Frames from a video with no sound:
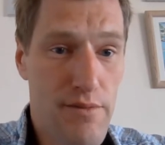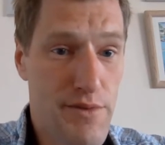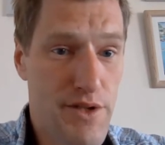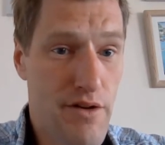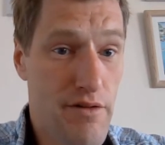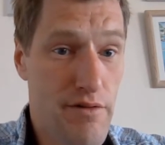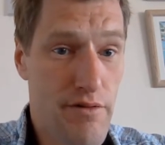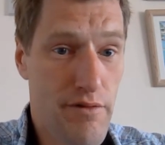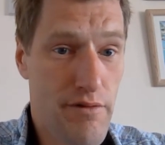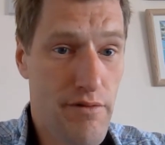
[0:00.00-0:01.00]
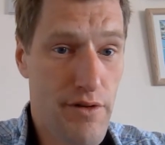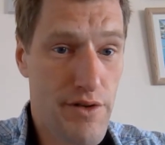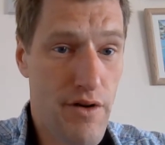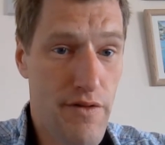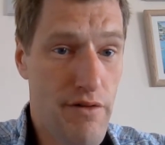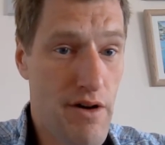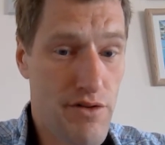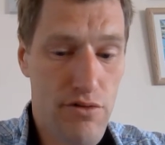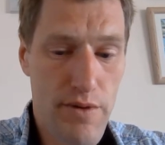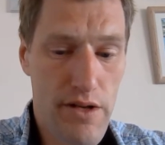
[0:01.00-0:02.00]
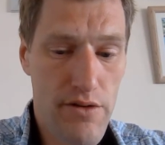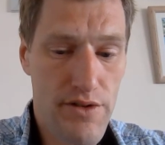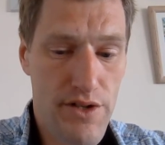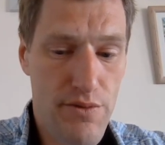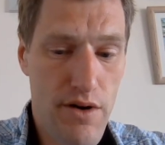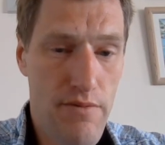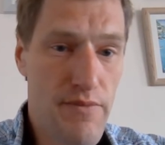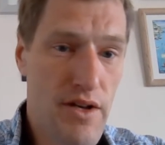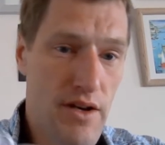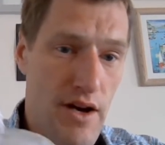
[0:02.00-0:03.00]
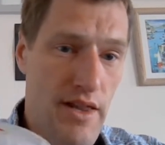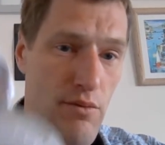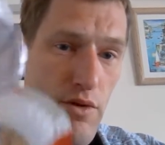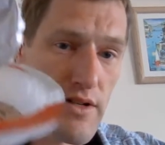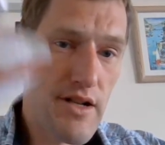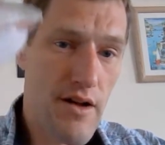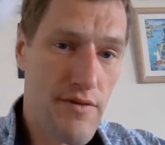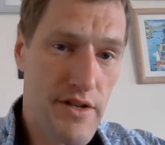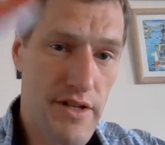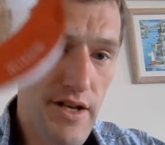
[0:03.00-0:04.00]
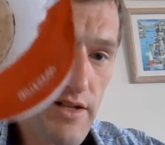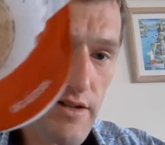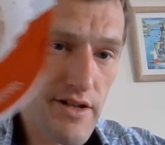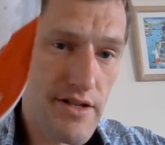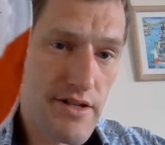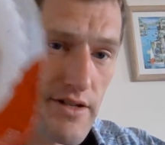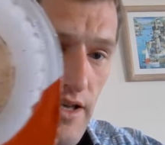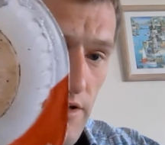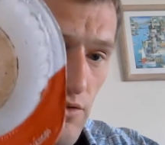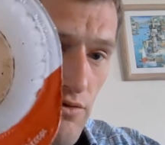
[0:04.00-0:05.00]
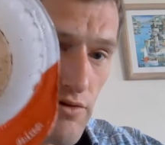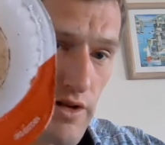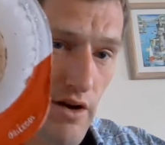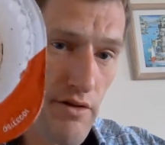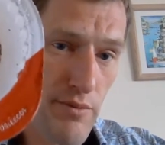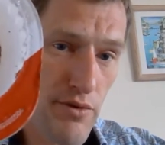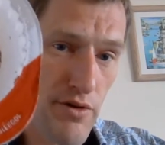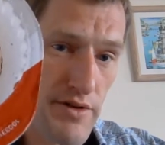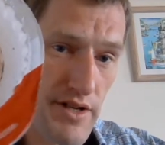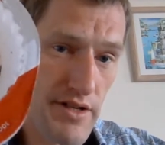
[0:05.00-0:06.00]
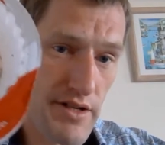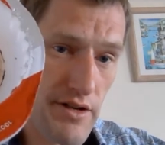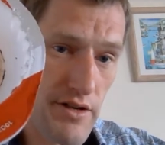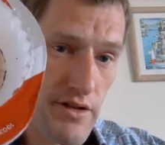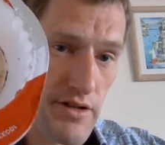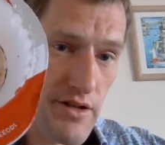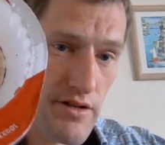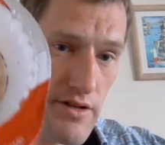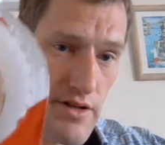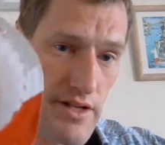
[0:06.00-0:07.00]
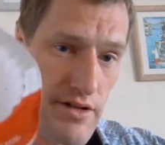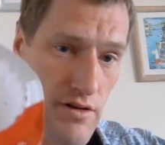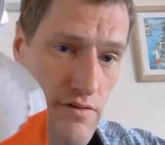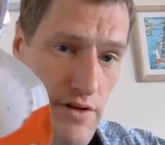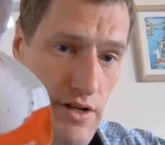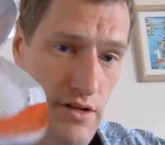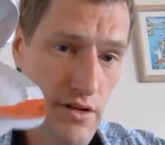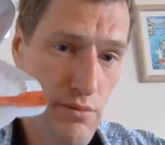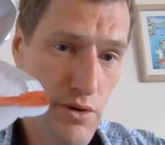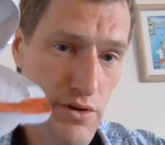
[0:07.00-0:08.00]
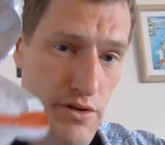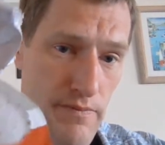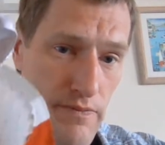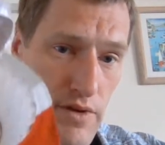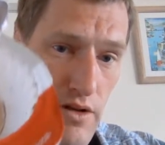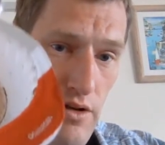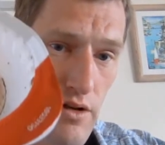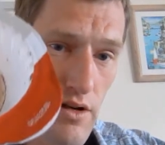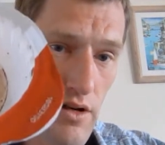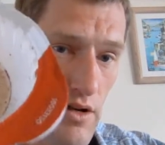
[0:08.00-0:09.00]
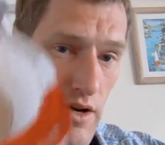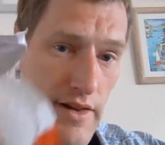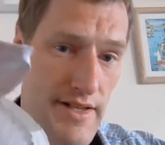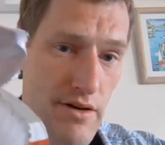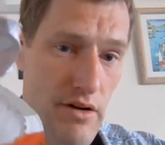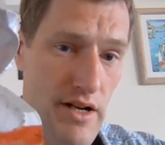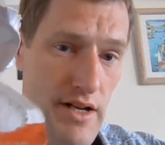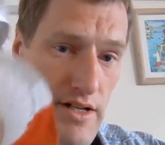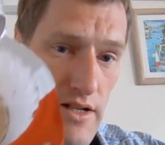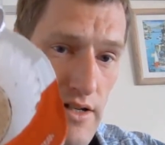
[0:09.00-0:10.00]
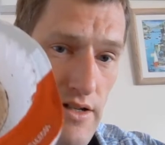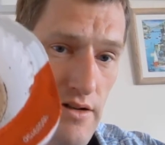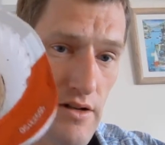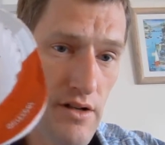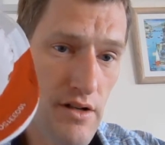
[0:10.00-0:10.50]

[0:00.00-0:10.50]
So those coffee grounds are all being used as well. And then what's left is this. That's the only process that's occurred to this coffee pod, and that's how clean this is.